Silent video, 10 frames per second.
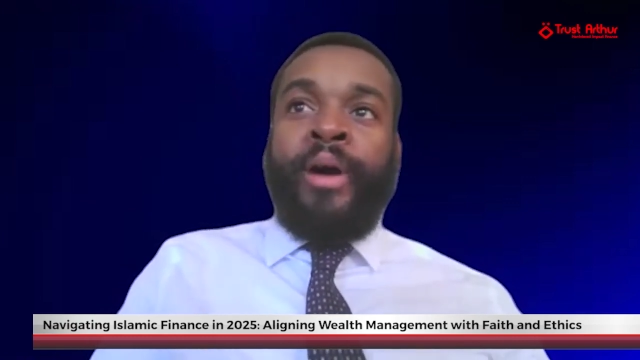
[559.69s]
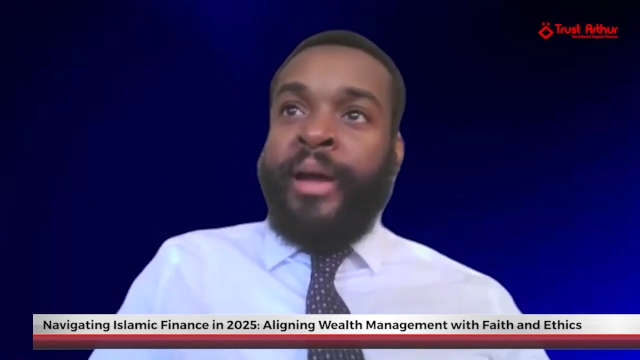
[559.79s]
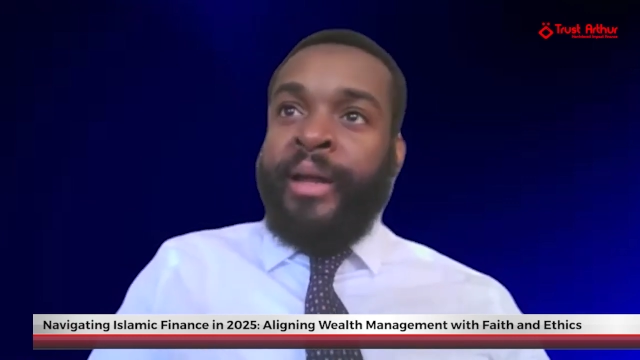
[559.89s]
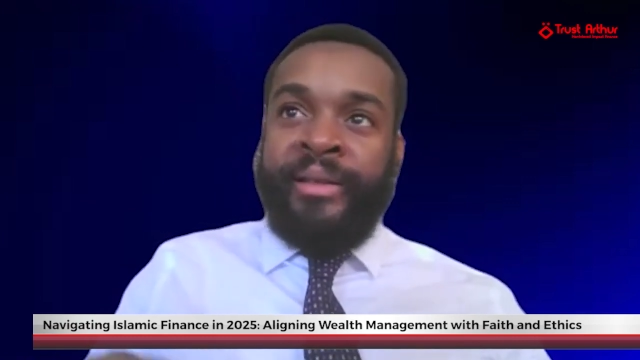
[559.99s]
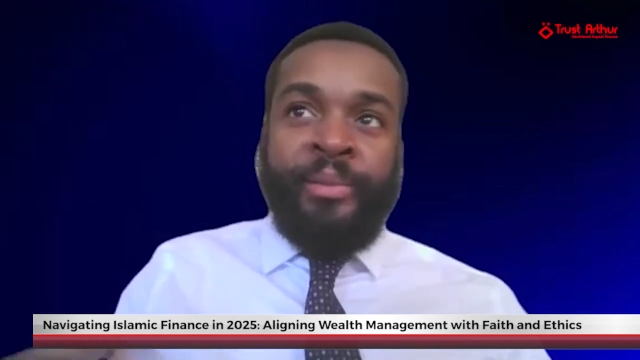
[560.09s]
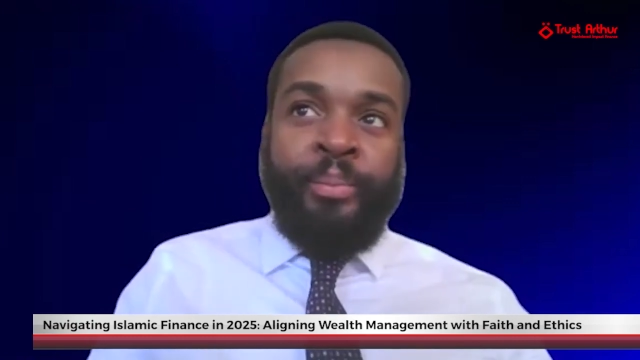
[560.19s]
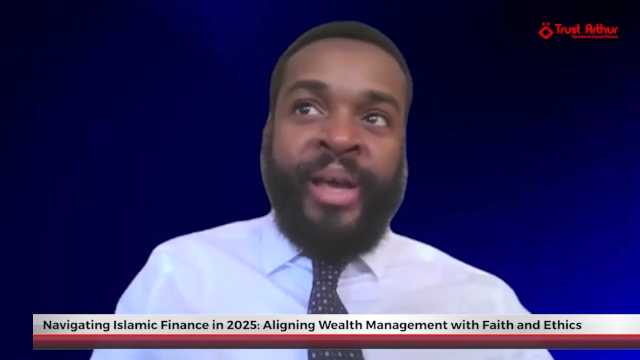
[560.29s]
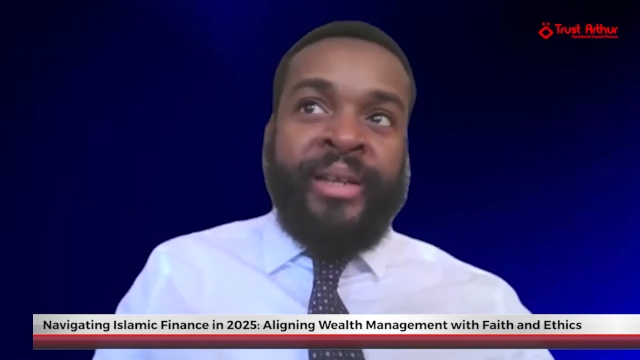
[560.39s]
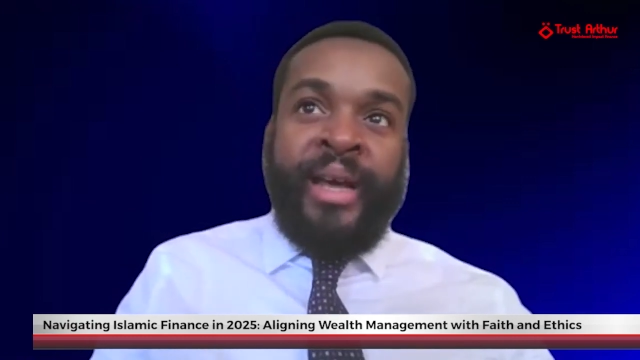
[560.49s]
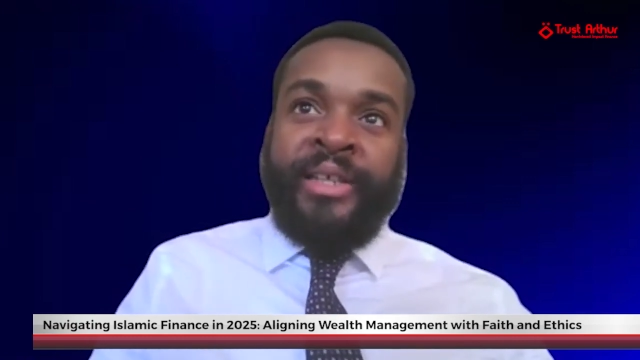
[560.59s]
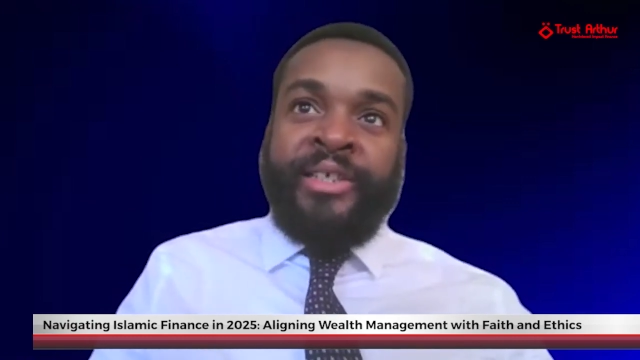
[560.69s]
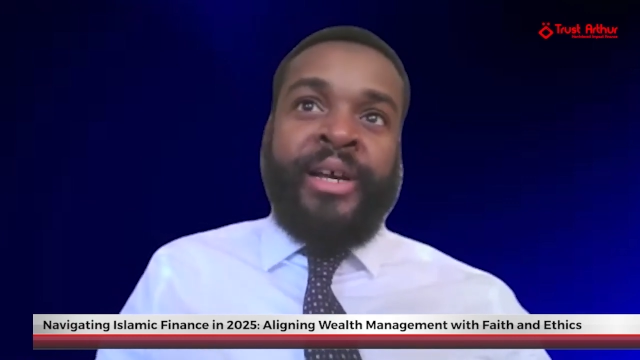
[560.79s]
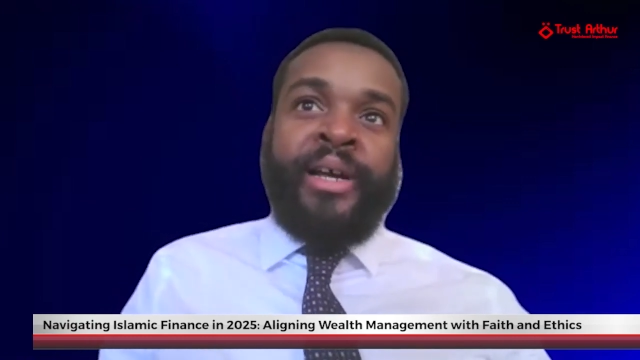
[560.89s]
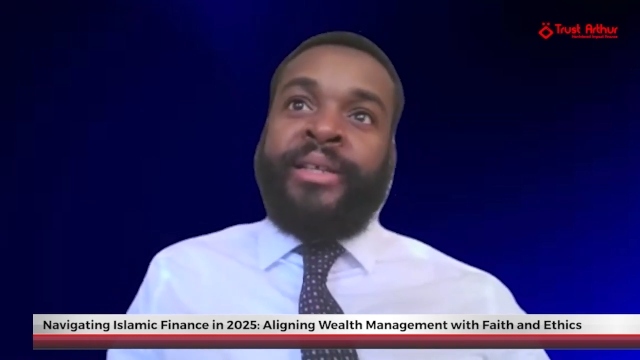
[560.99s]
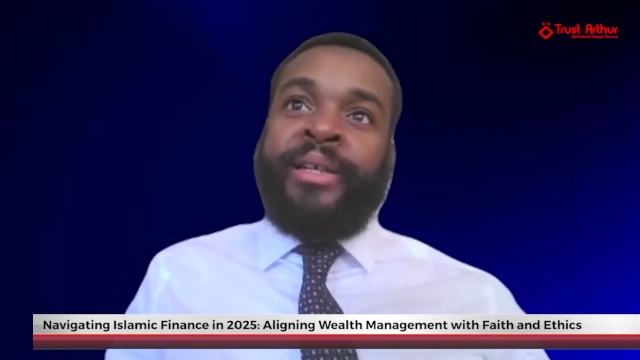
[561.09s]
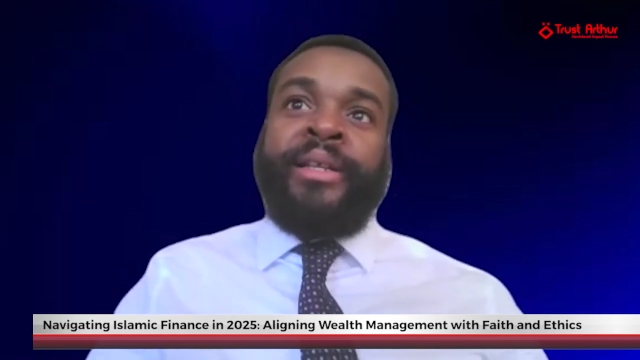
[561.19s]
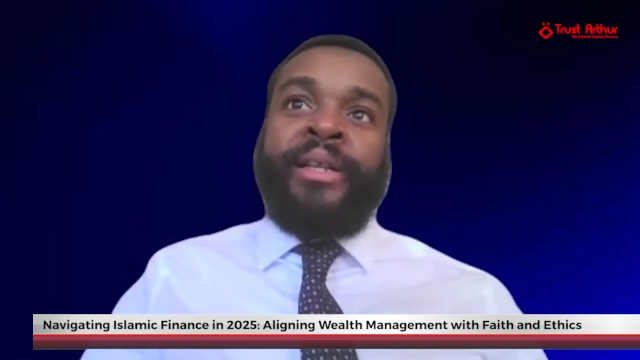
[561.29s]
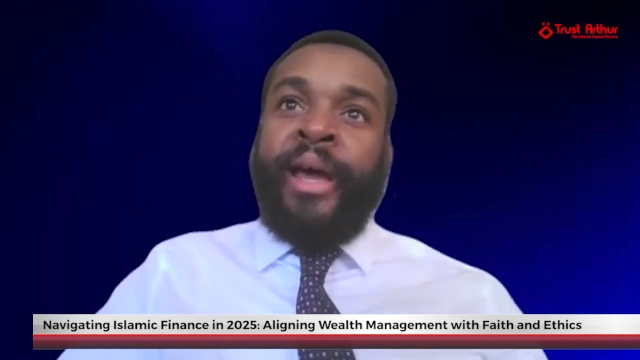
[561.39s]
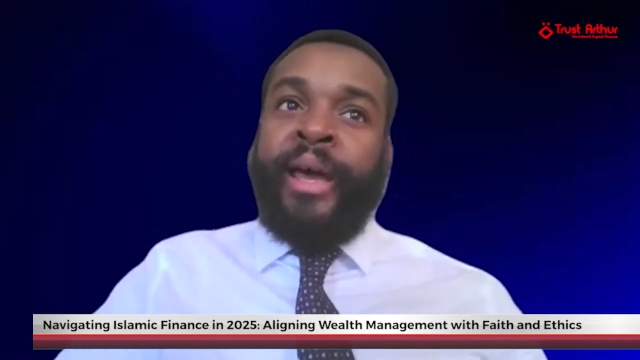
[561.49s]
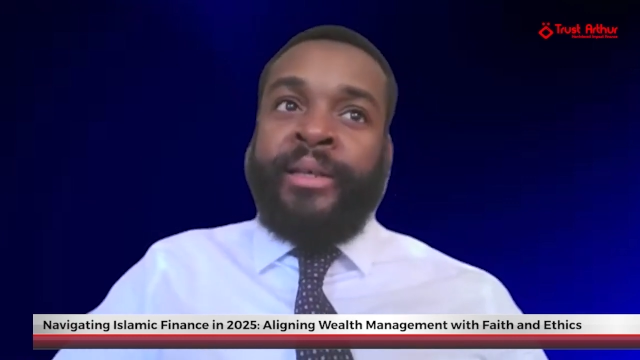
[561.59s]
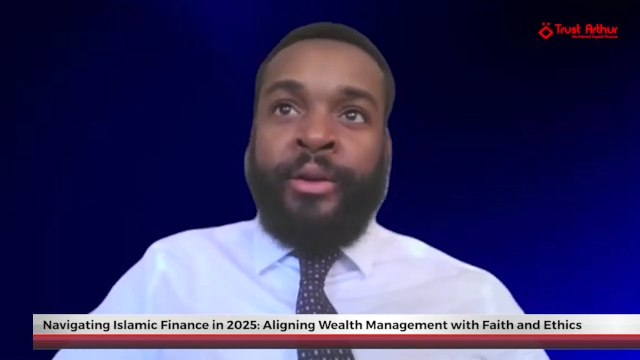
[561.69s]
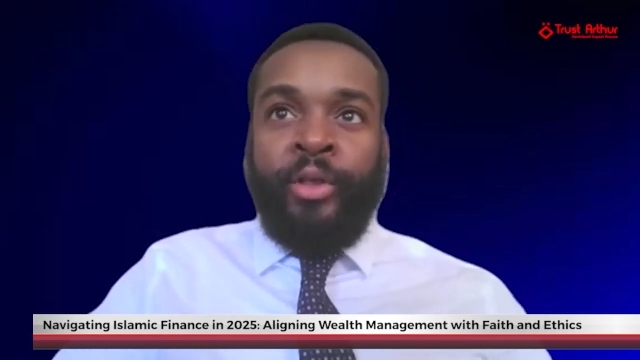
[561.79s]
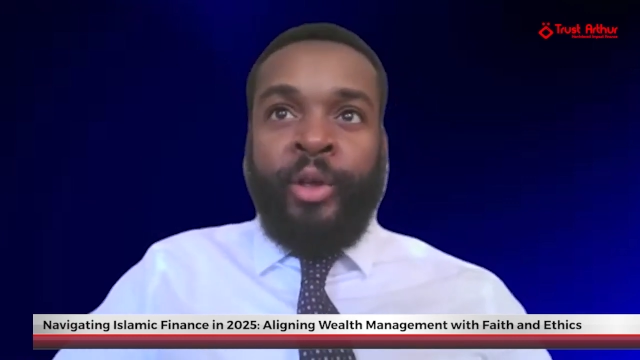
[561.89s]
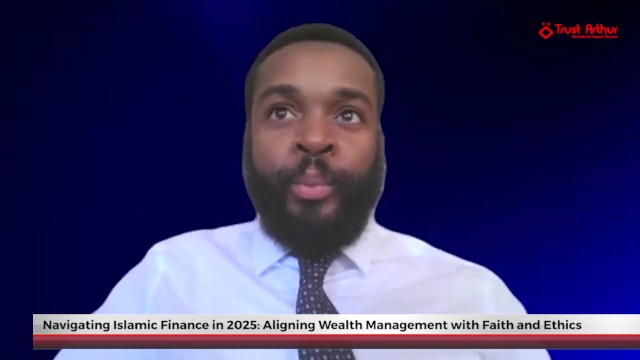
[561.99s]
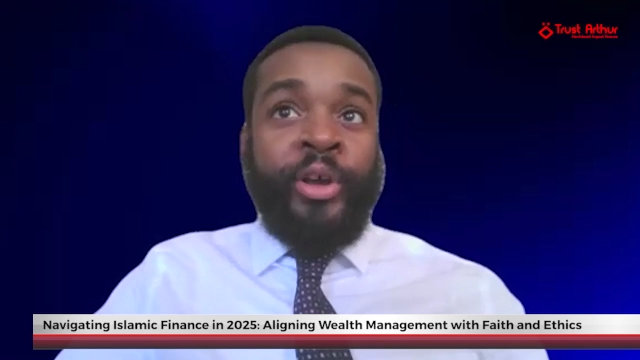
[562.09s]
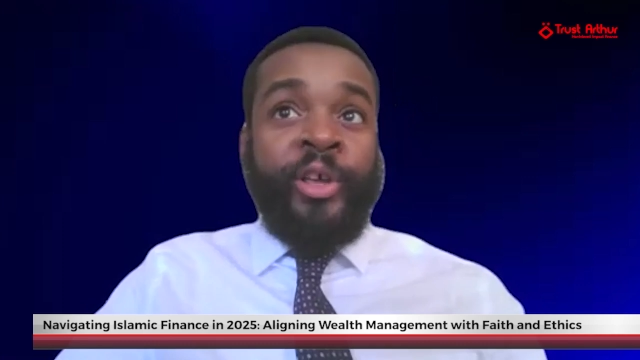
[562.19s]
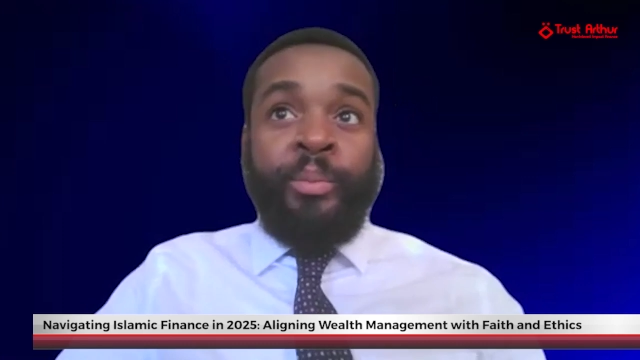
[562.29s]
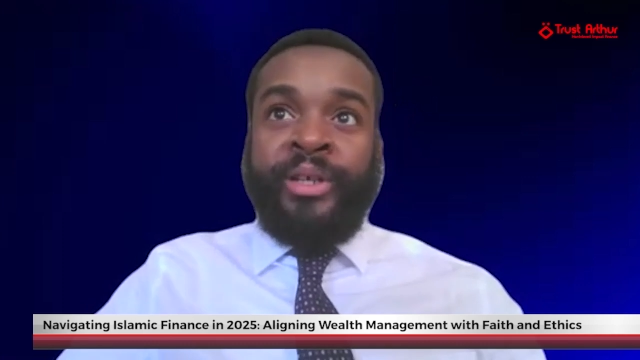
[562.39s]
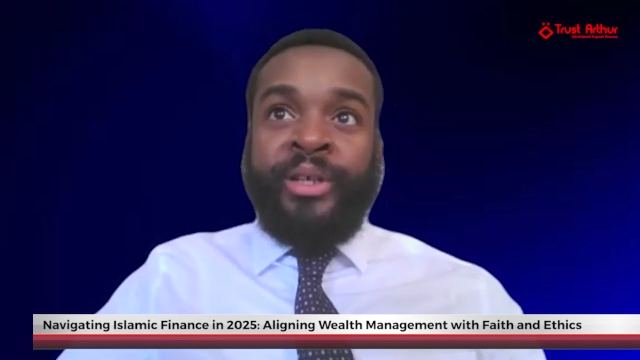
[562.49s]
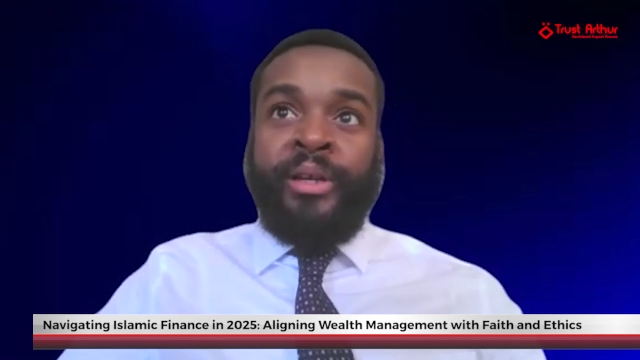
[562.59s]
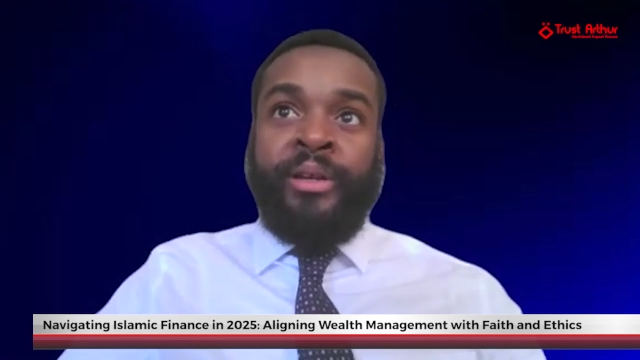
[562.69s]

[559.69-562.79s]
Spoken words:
and the bet Nigers and the likes and other prohibited